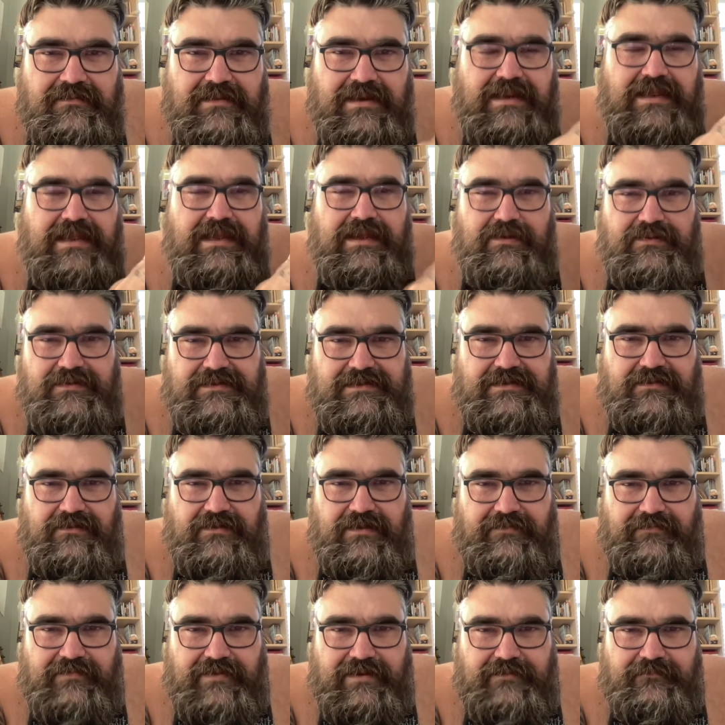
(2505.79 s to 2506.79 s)
that he used to
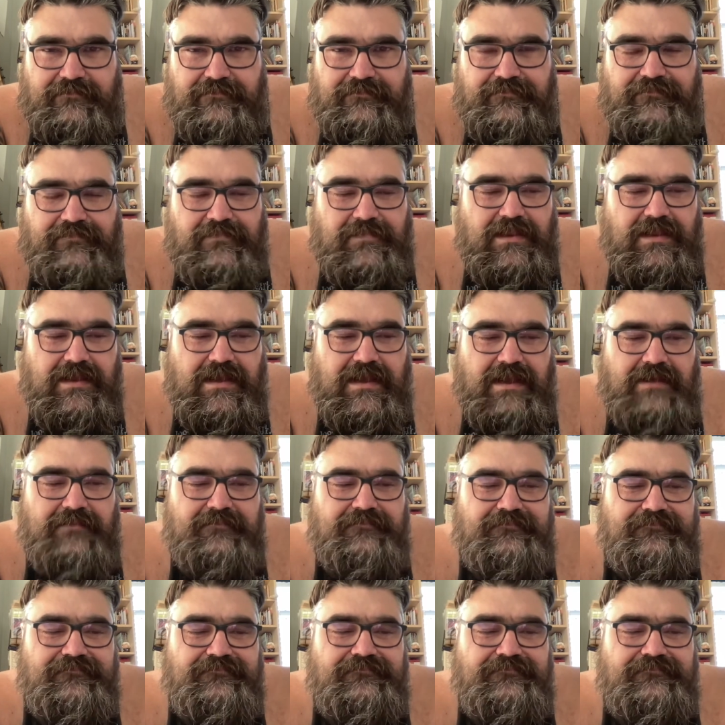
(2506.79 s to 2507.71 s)
live in, okay?